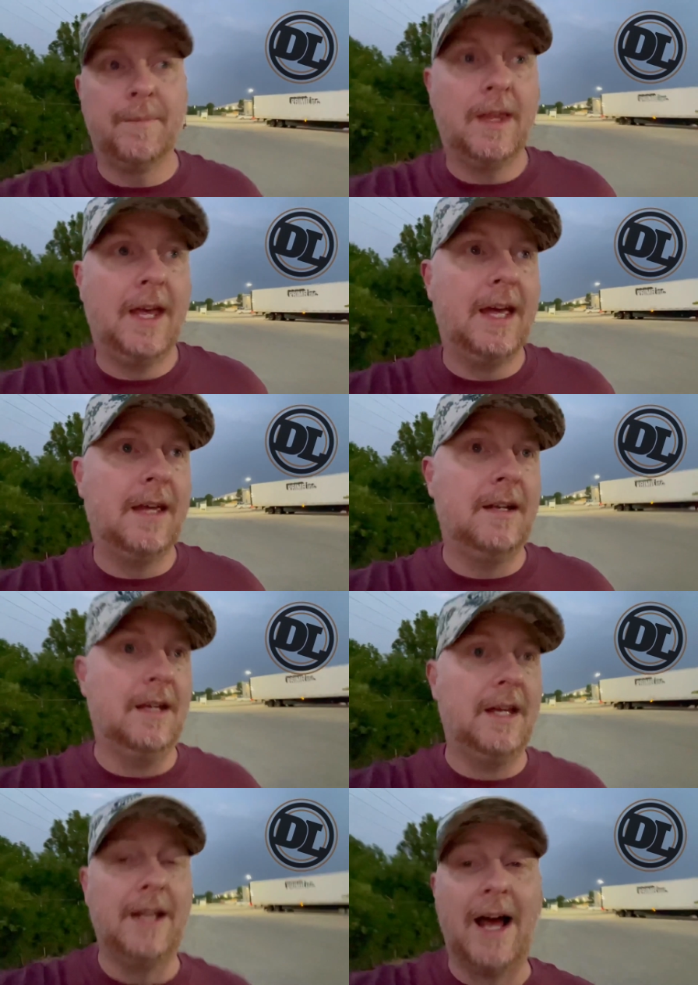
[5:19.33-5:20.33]
And
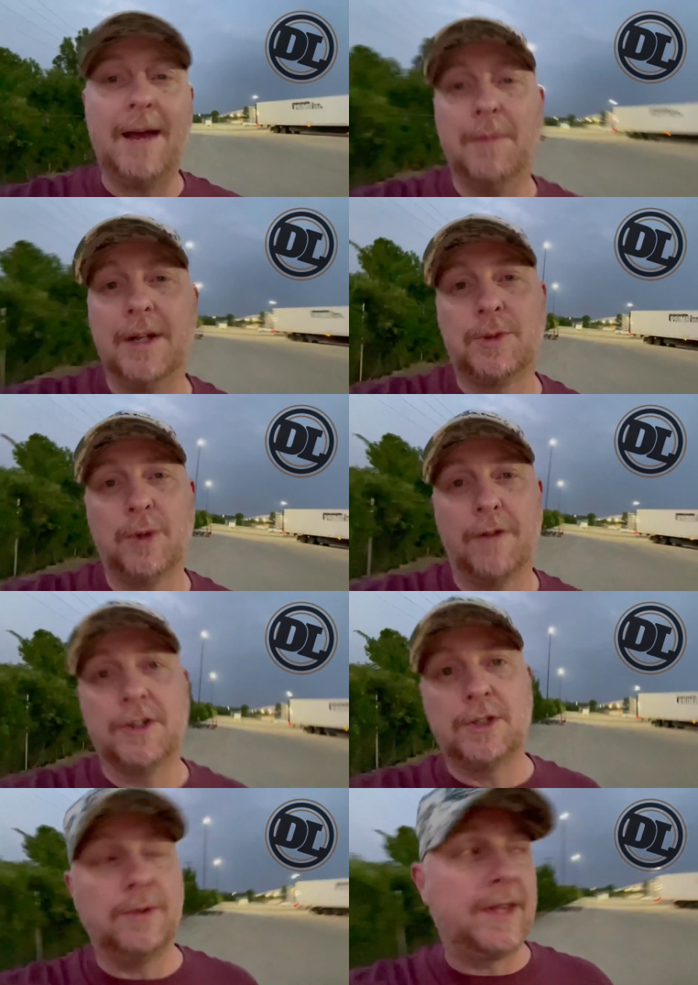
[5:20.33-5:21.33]
in nine months, we're over
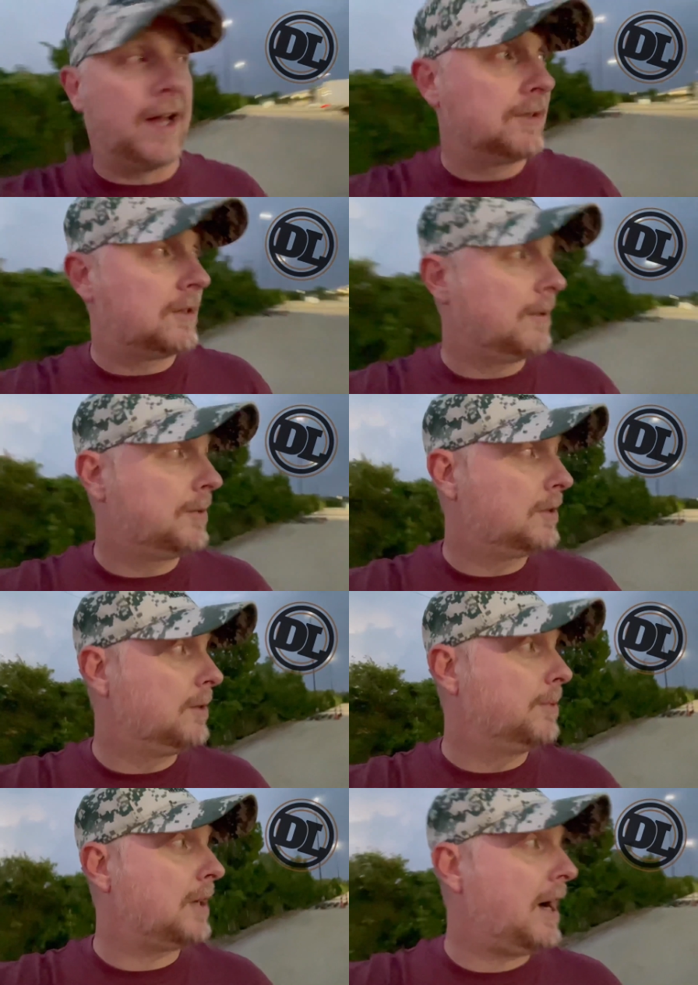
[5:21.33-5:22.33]
2,000
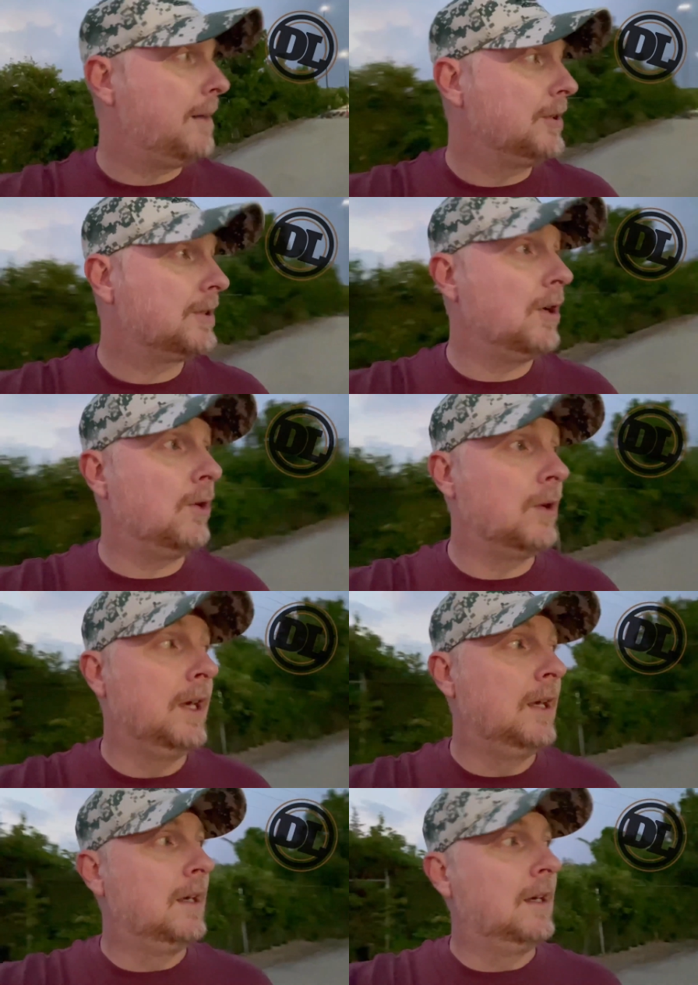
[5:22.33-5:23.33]
subscribers. So
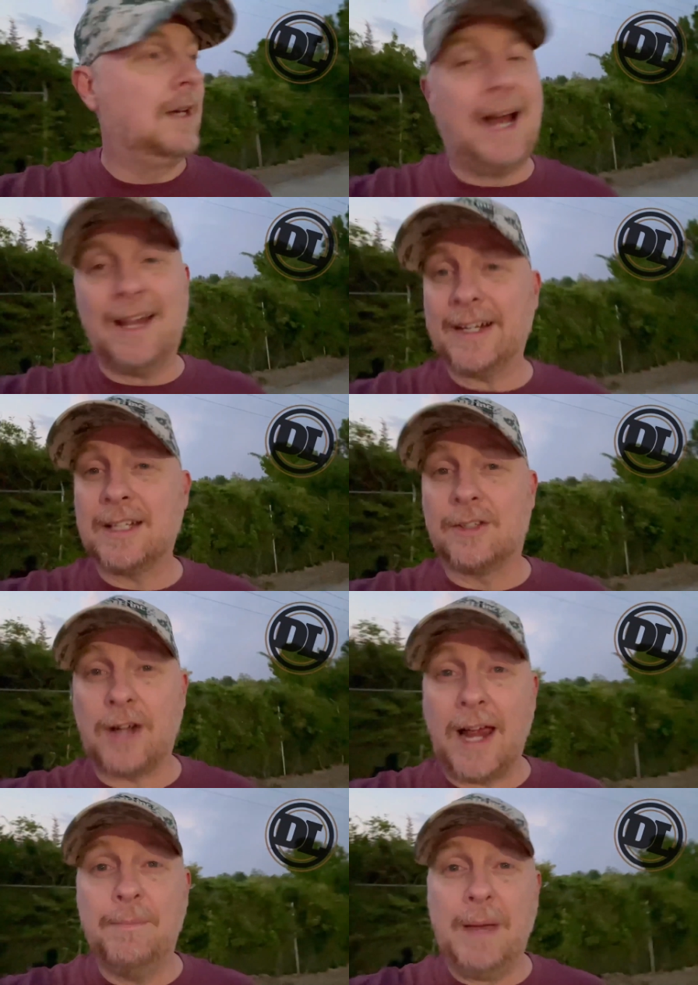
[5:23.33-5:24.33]
I like to
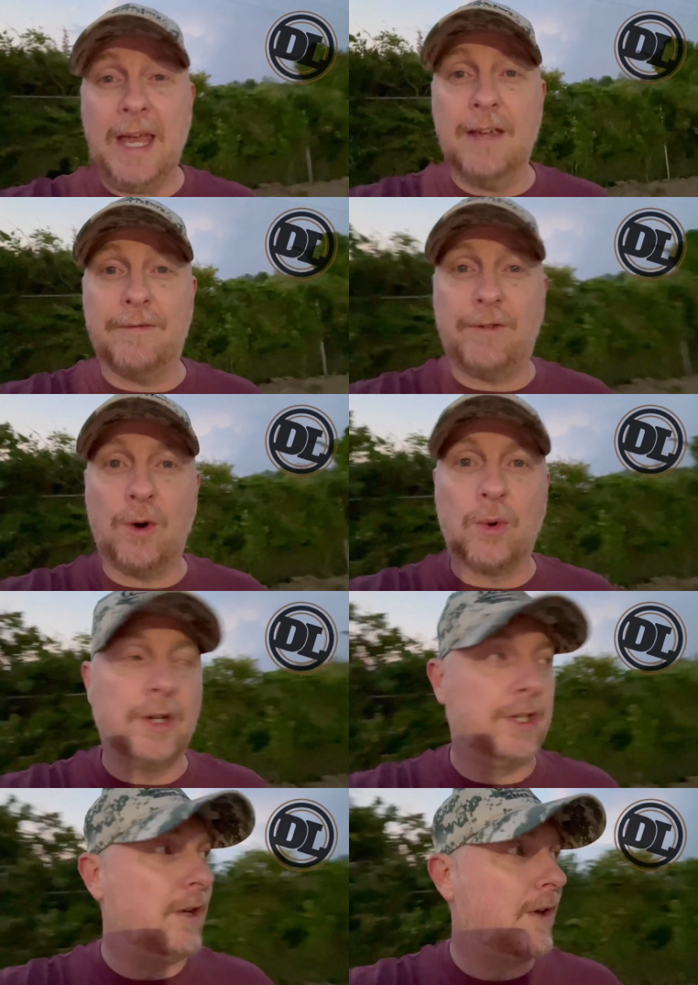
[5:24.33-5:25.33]
try and pay it
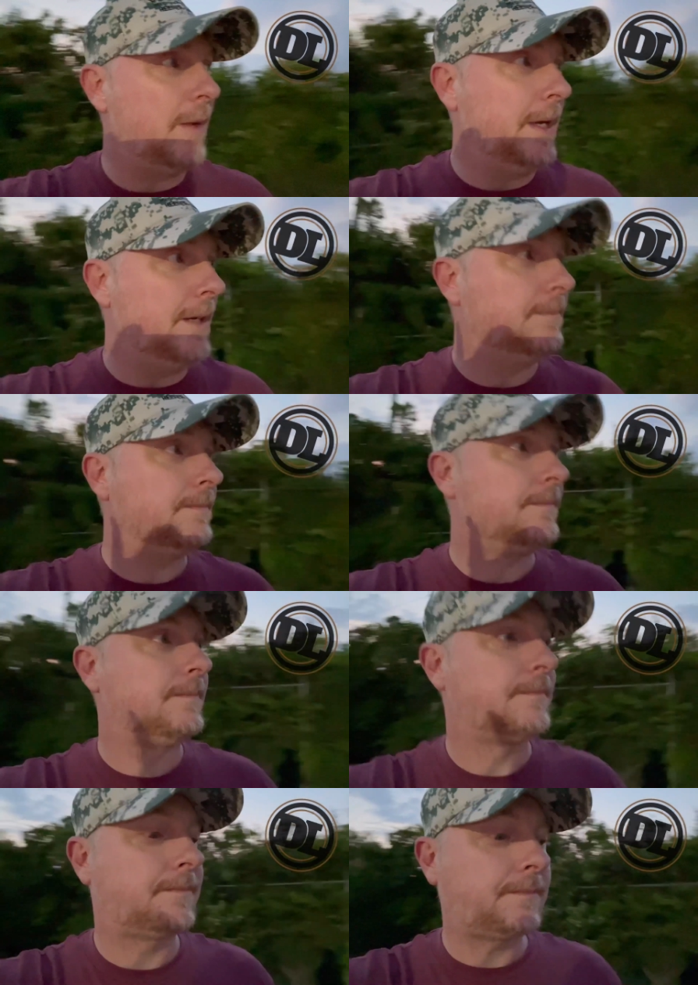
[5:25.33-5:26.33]
forward, you know what I mean?
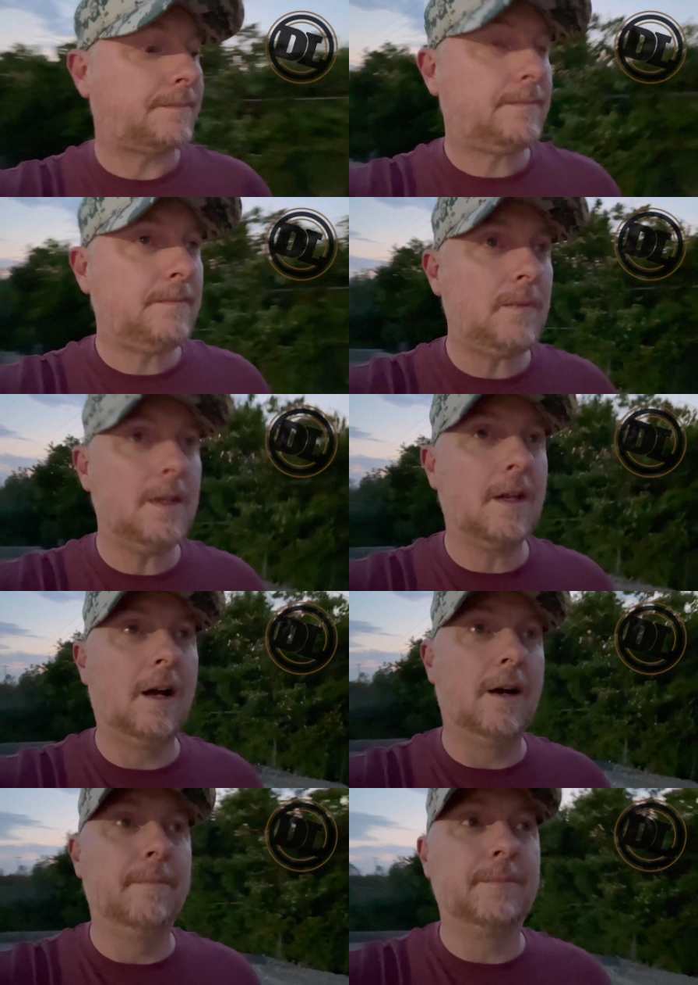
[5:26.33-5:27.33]

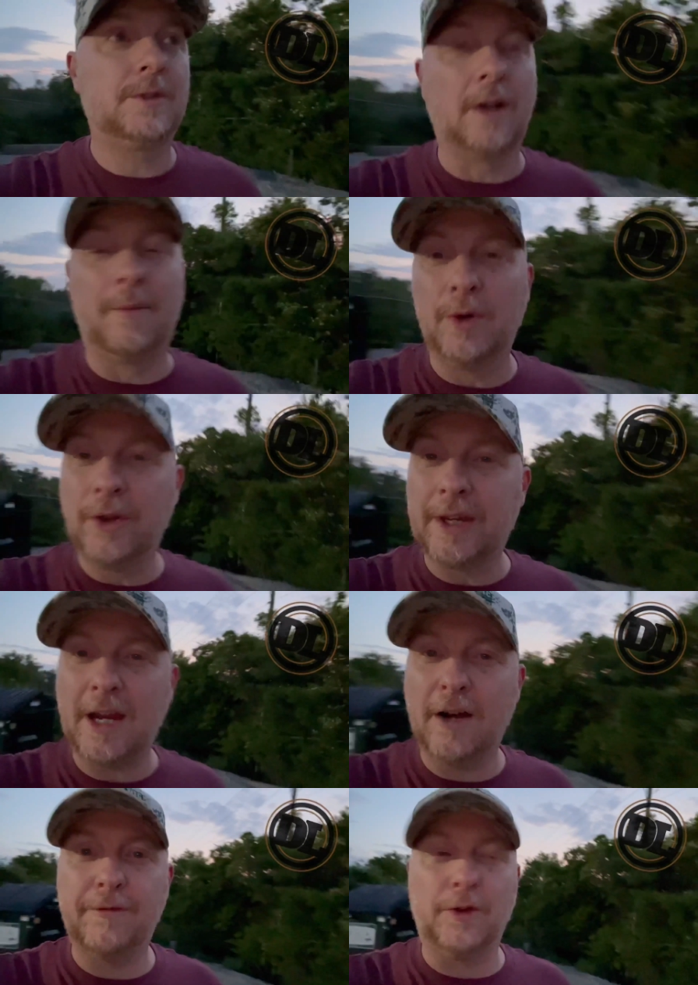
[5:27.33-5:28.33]
Um, so I'm really
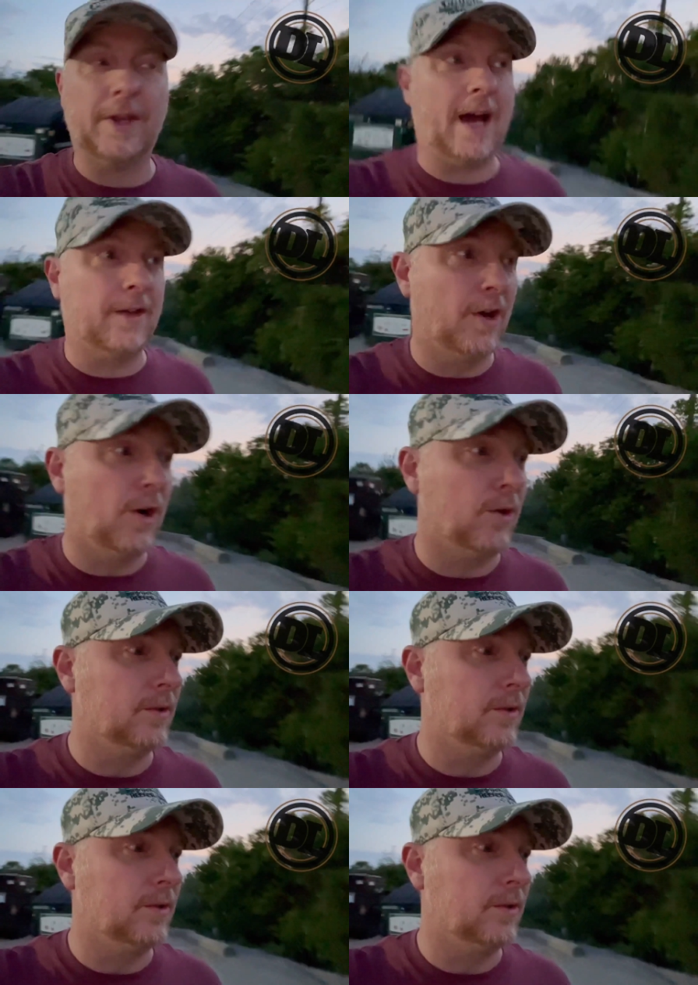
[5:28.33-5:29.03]
careful now though.